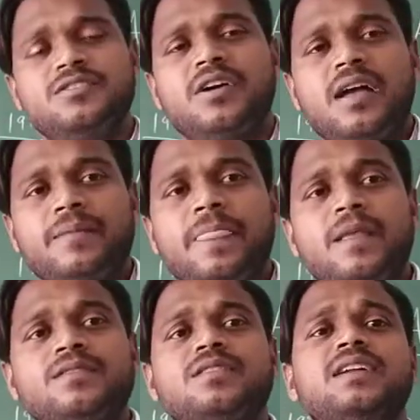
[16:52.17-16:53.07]

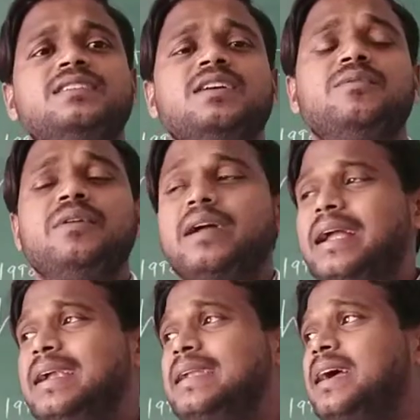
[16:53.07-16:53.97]
time. So that's how
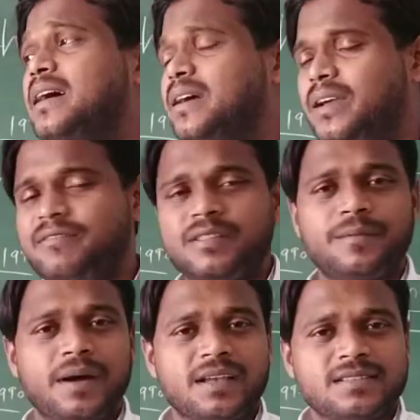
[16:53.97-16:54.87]
India with the
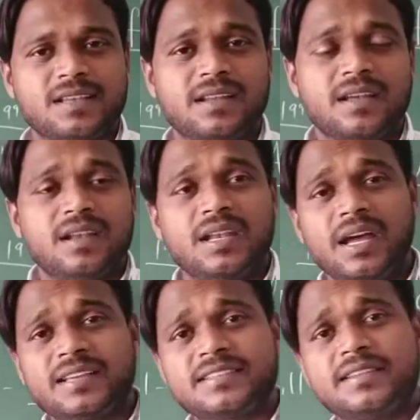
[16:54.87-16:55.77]
Pakistan.
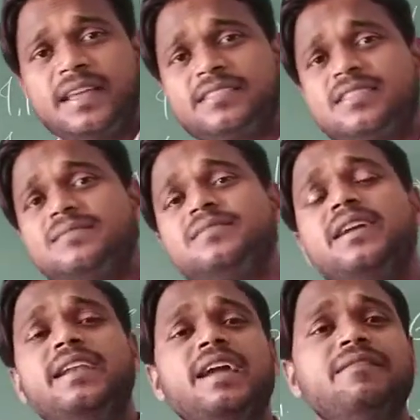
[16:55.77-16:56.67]
Next comes the
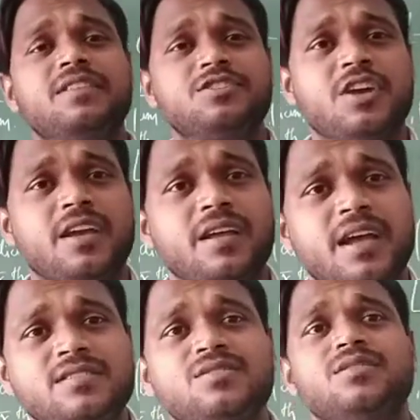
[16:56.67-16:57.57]
India with the China.
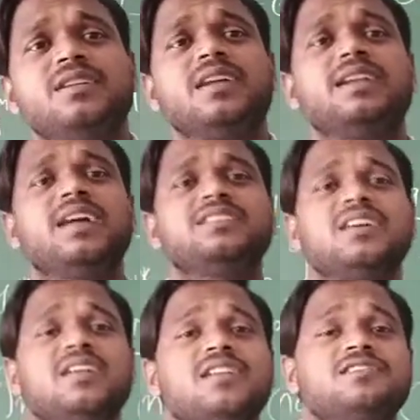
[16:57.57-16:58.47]
As you know that India and
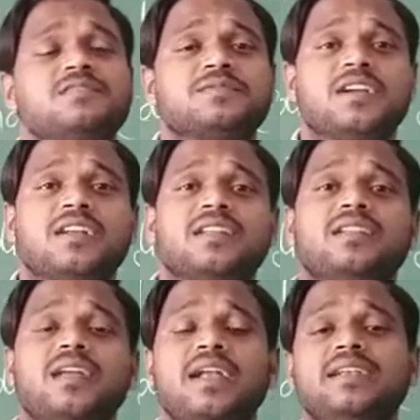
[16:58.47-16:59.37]
China relationship started
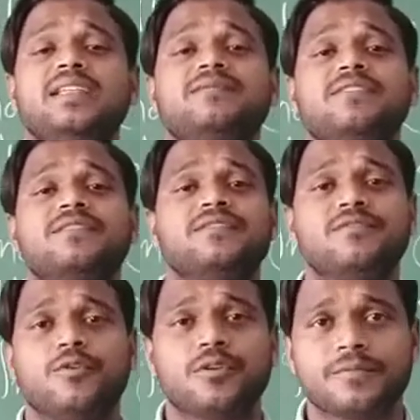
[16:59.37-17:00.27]
in
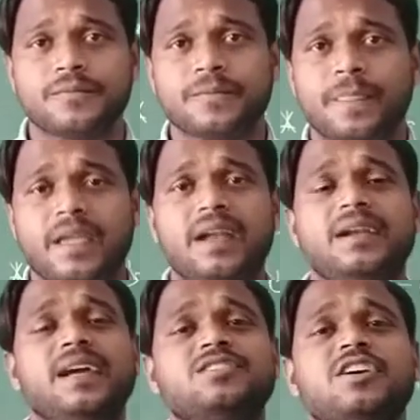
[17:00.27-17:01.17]
1954.
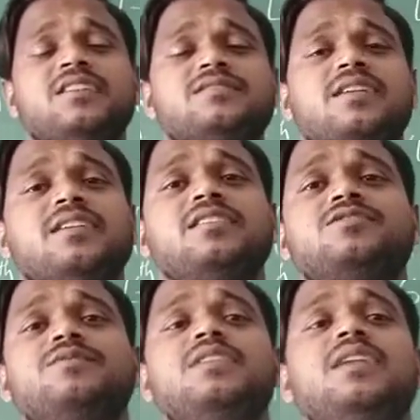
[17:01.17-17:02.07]
India-China started a
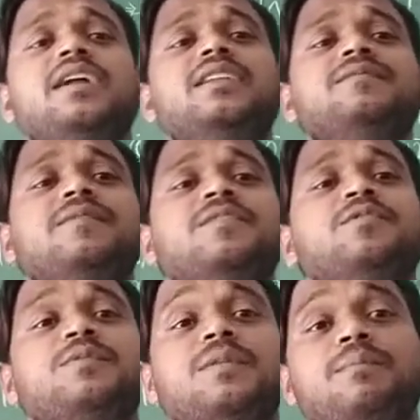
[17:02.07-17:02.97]
relationship with the
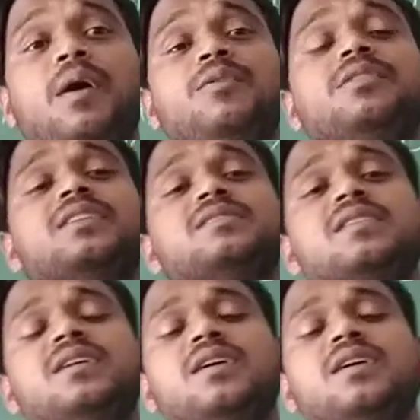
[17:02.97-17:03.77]
1954 with the boundaries